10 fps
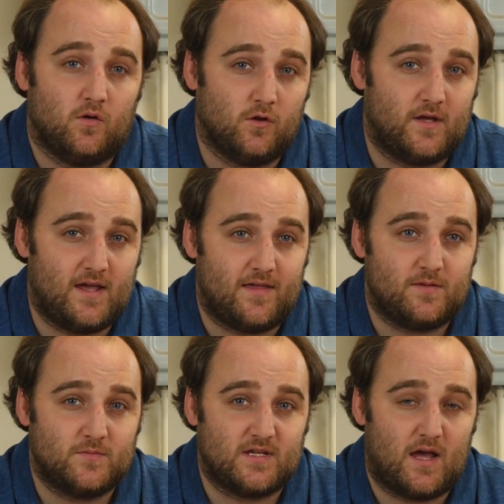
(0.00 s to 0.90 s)
Looking at
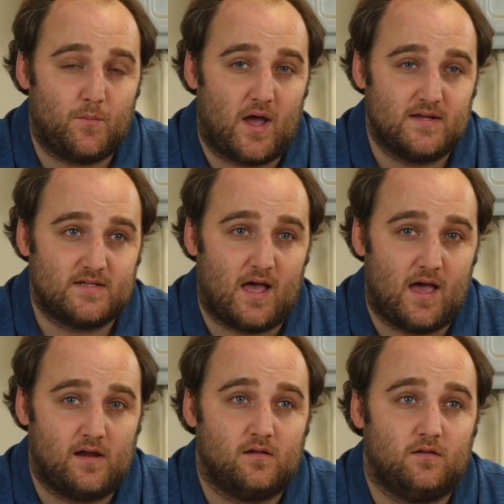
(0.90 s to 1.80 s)
them side by side,